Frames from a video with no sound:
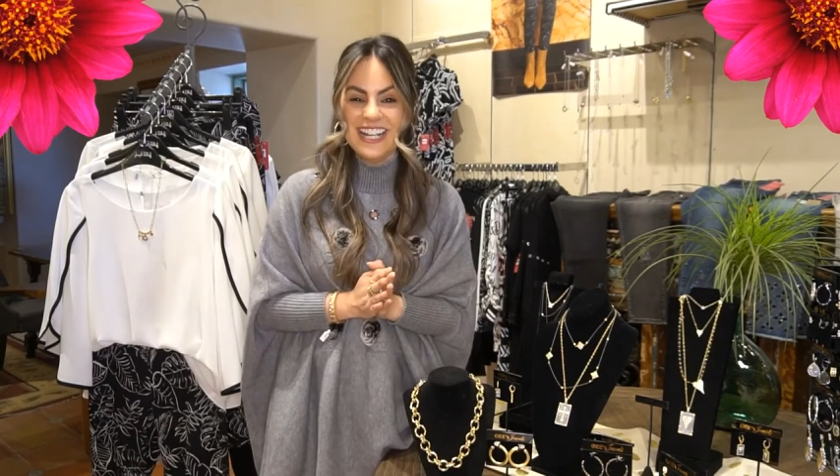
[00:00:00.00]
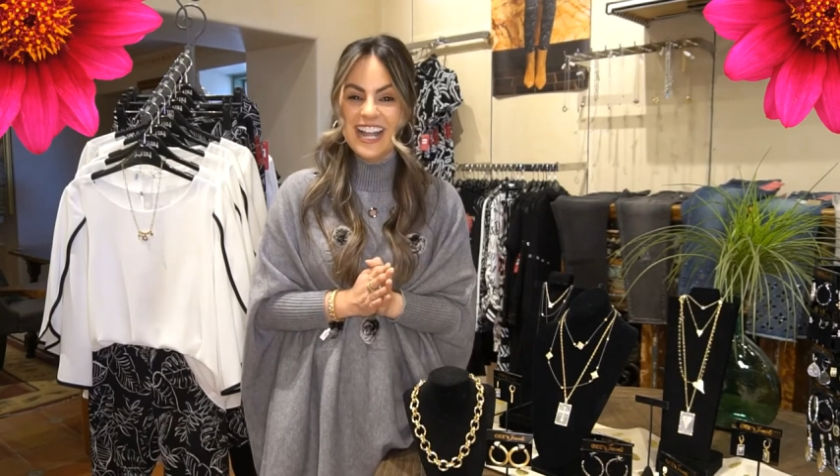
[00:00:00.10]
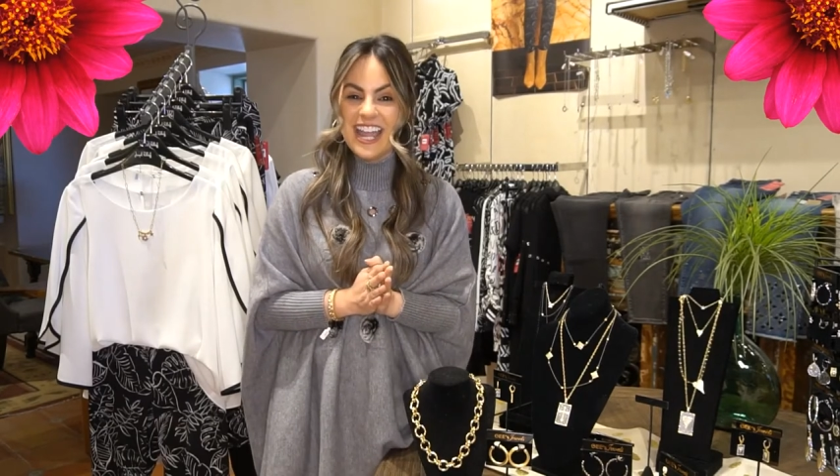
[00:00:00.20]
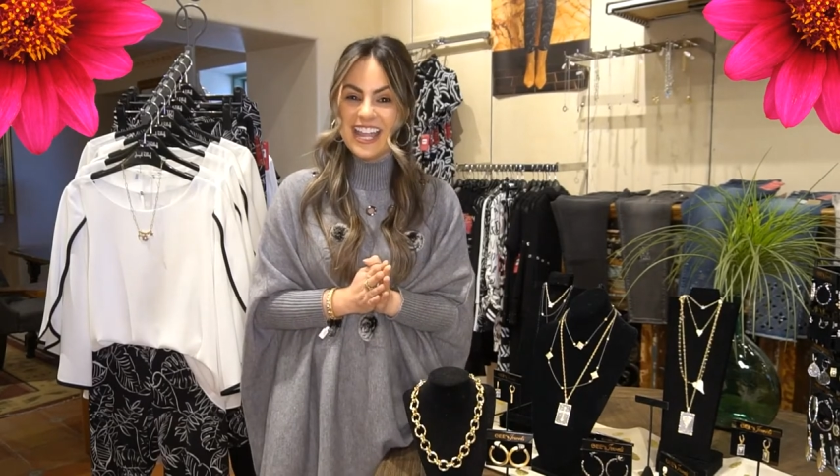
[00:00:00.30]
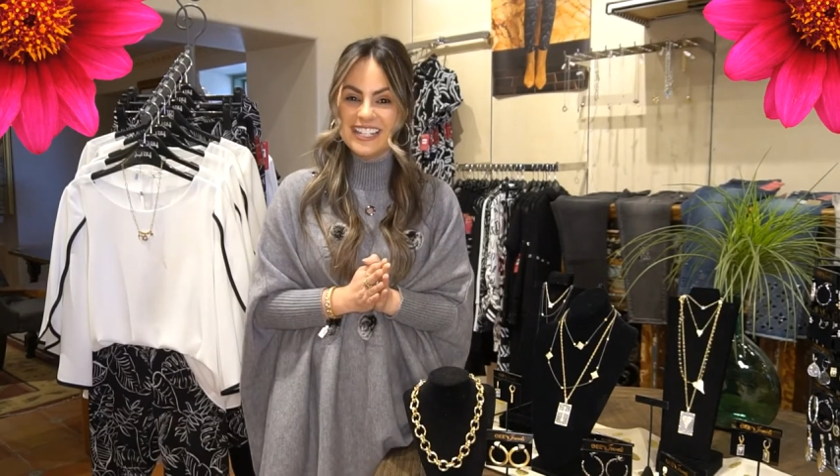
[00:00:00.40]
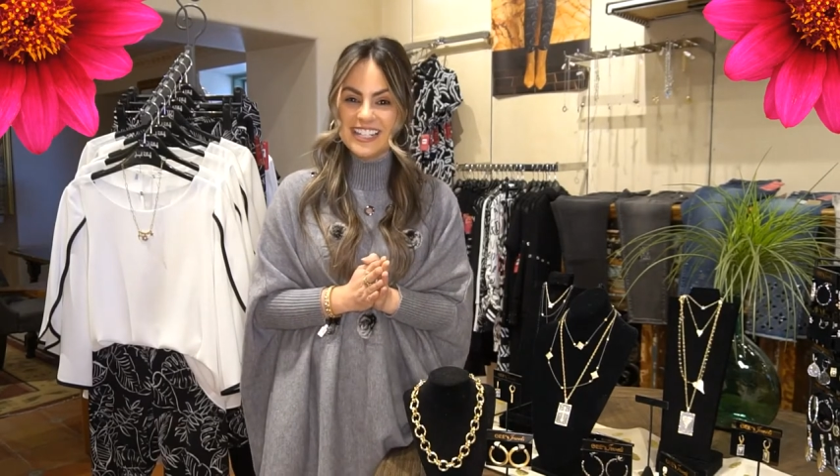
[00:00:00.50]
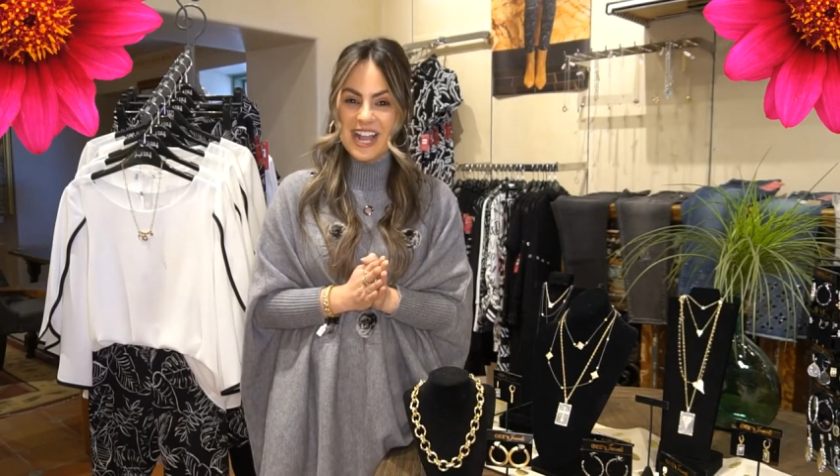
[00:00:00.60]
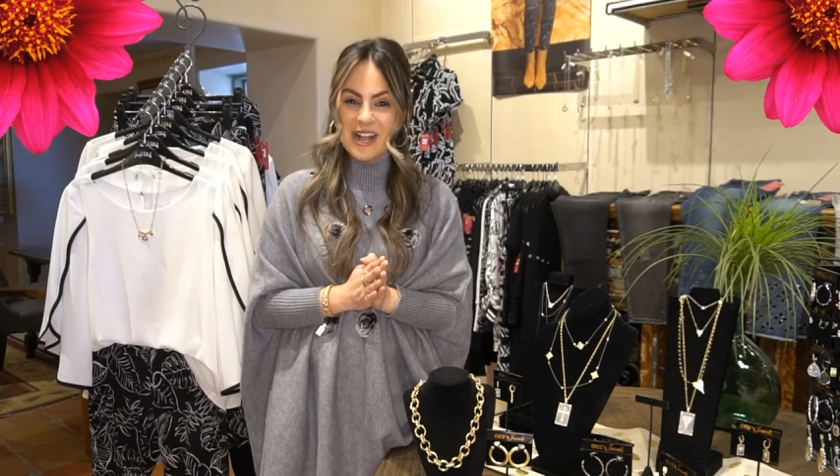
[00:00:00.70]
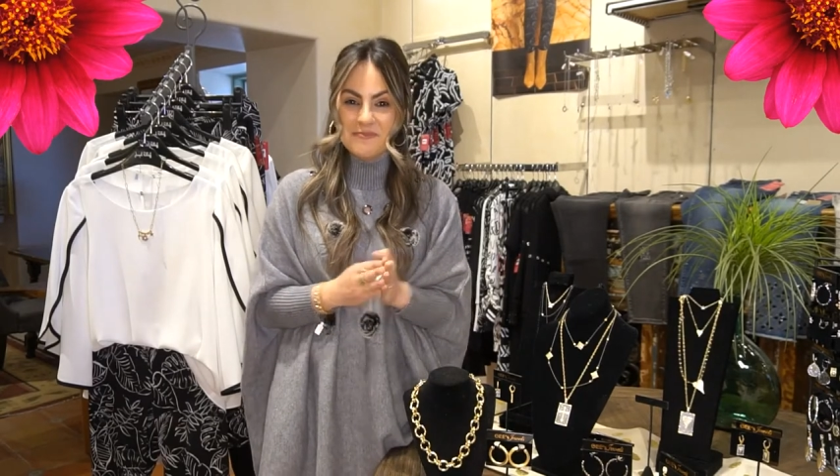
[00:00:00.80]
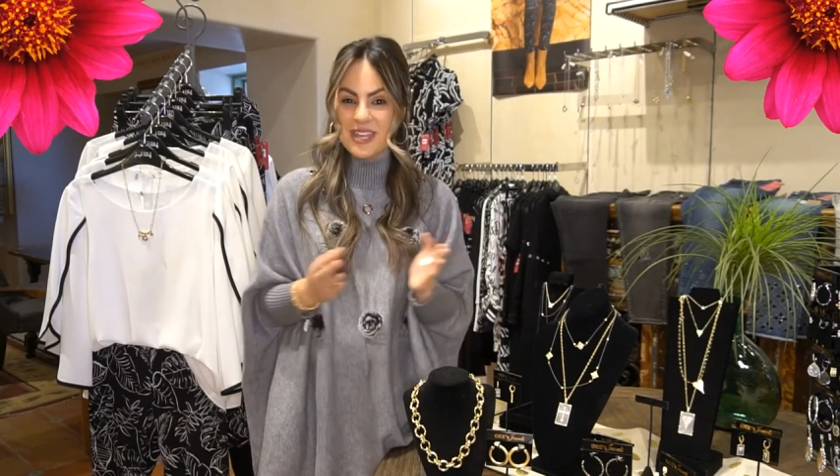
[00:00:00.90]
and
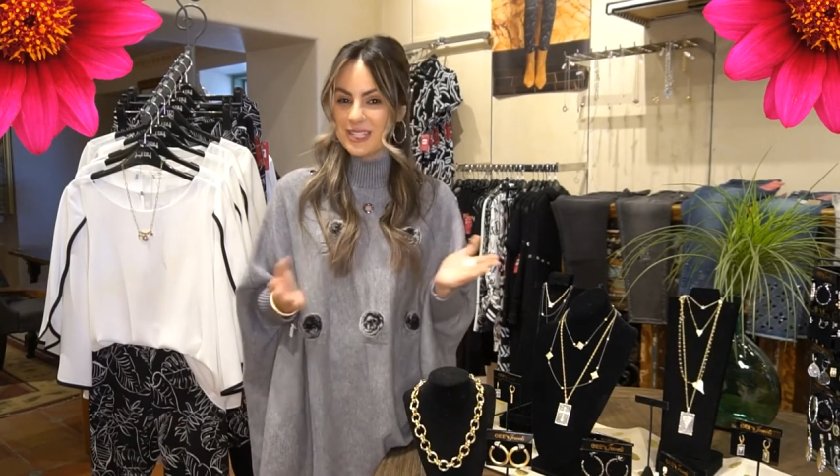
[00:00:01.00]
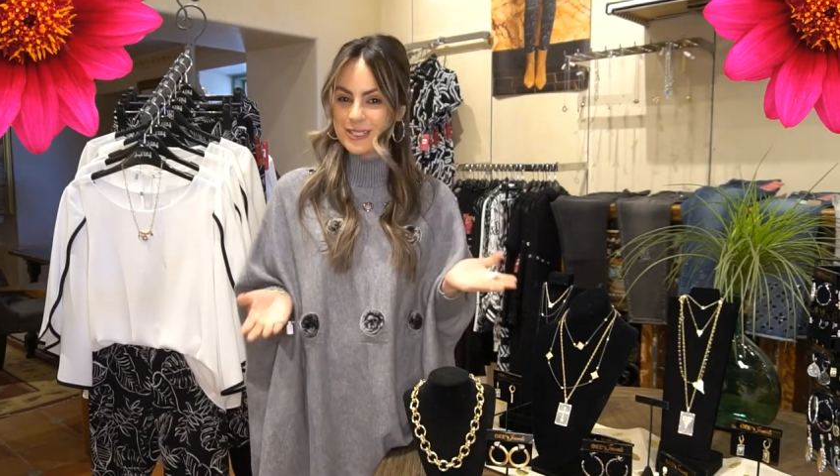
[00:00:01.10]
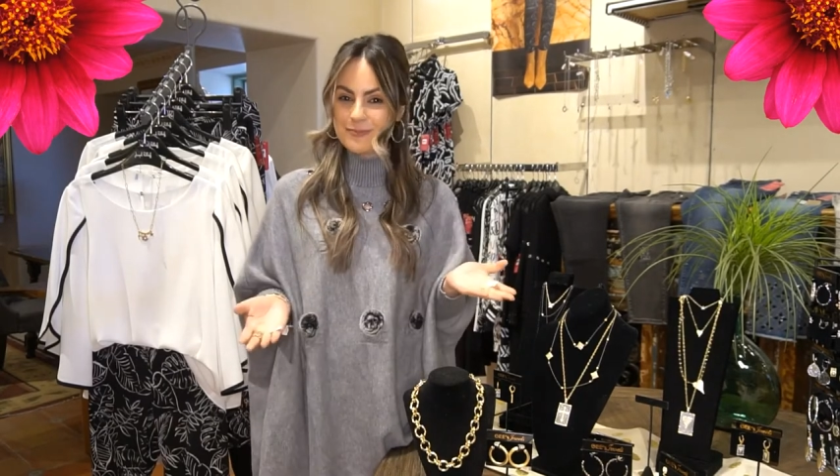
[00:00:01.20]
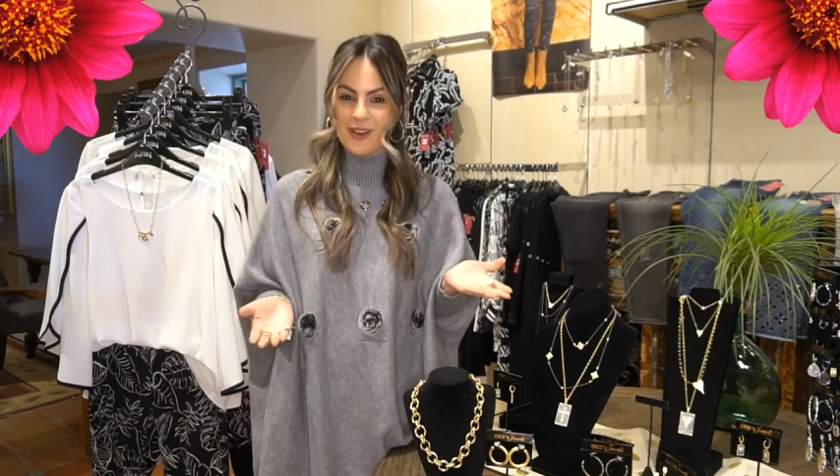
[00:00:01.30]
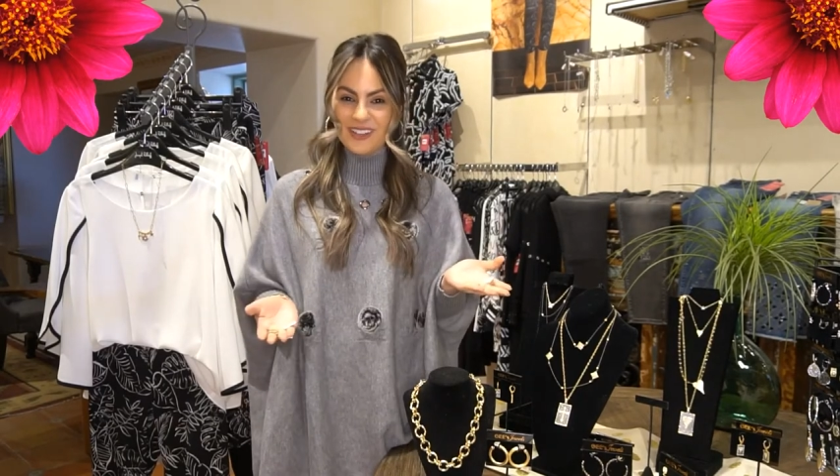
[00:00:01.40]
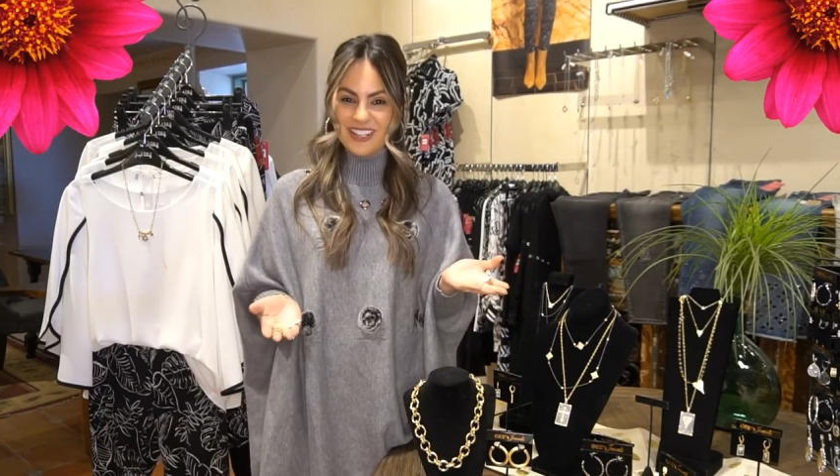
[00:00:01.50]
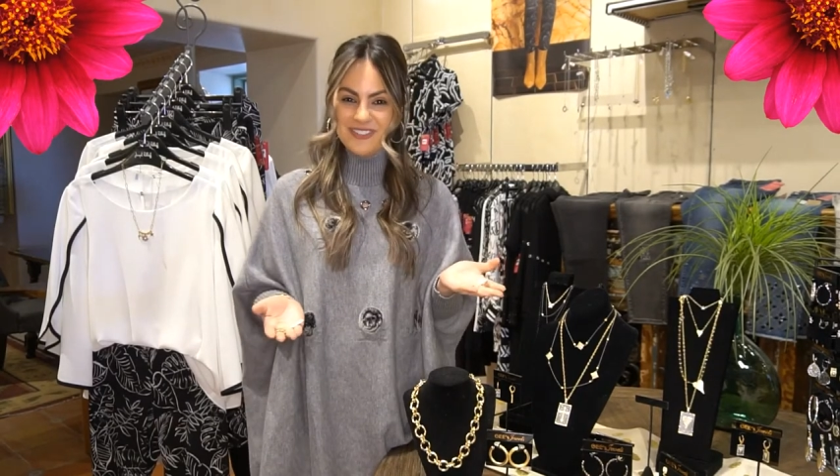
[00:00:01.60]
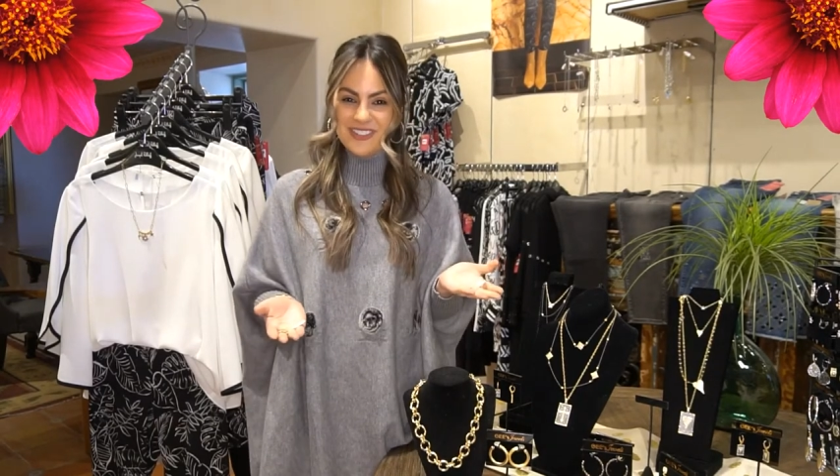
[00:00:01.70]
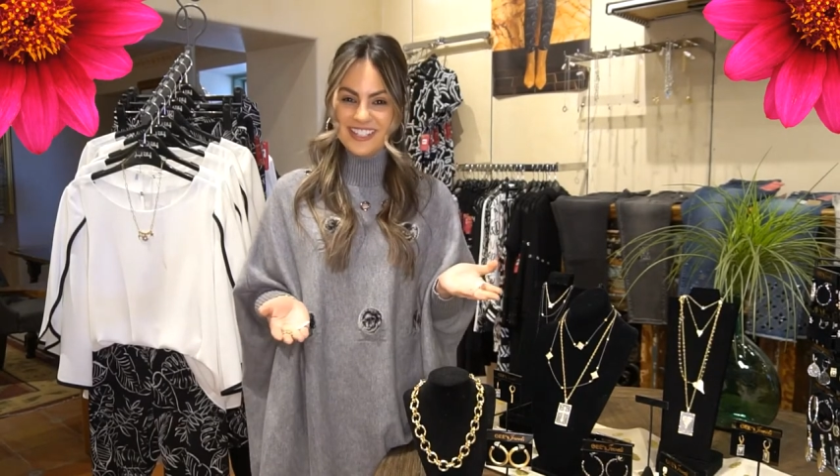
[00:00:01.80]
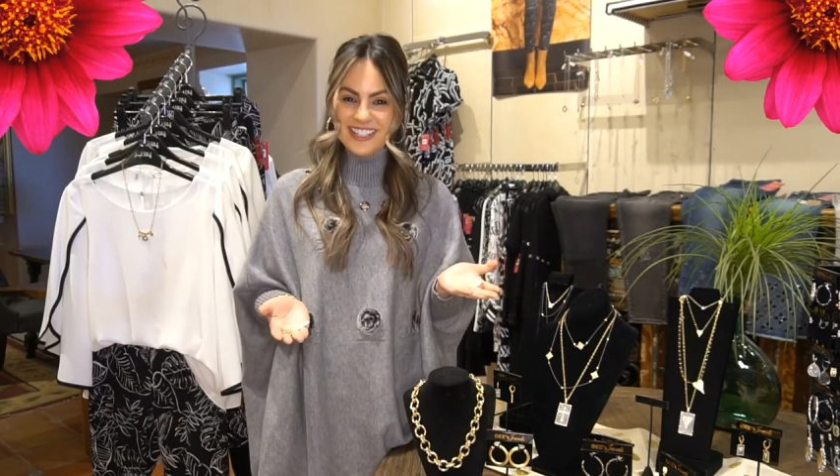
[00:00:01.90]
um, get sparkly
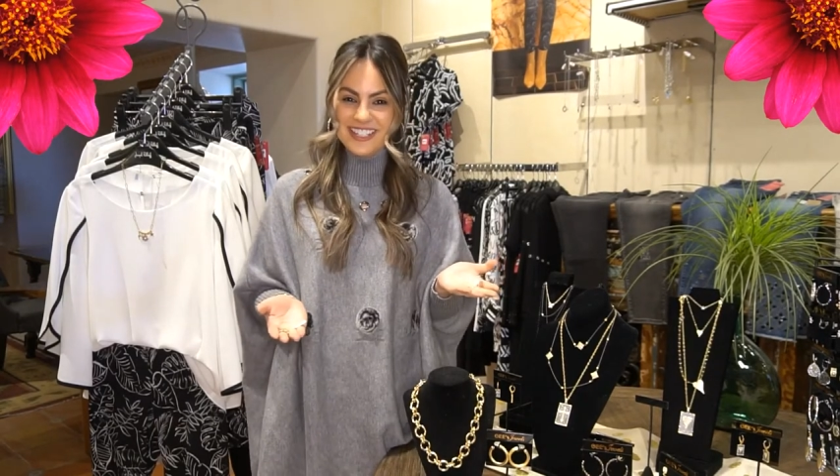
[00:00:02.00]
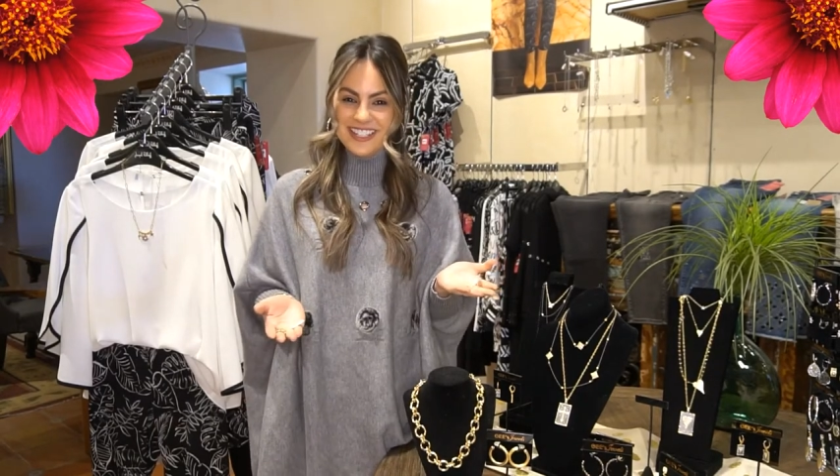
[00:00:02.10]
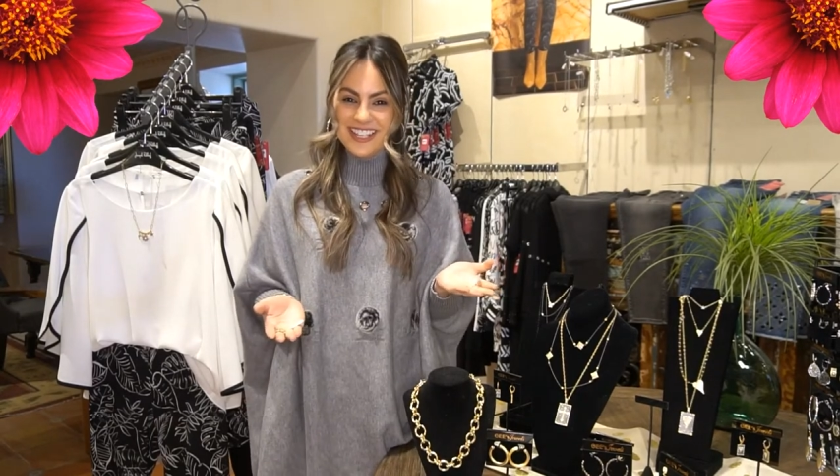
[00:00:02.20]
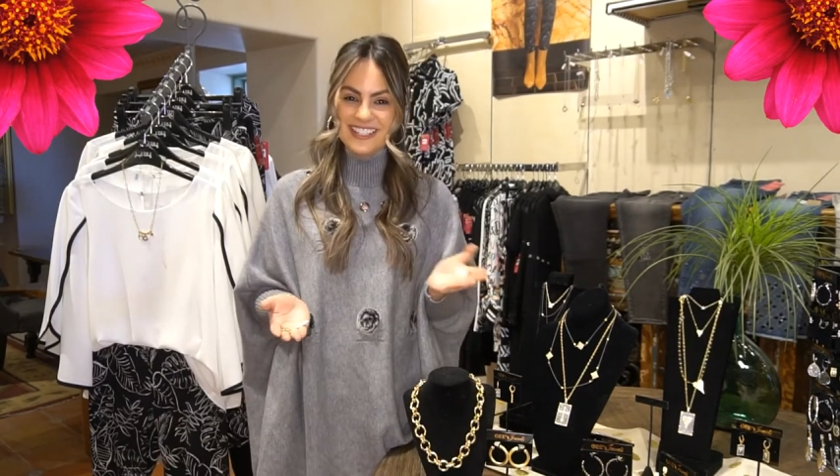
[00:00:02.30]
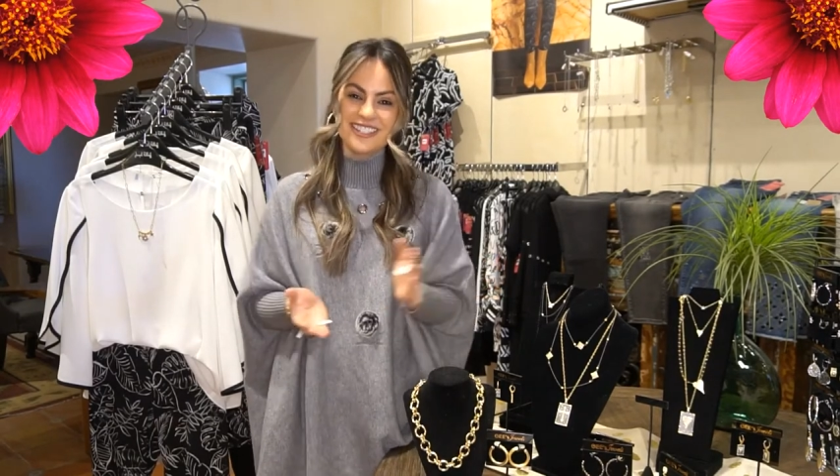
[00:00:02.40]
for the season.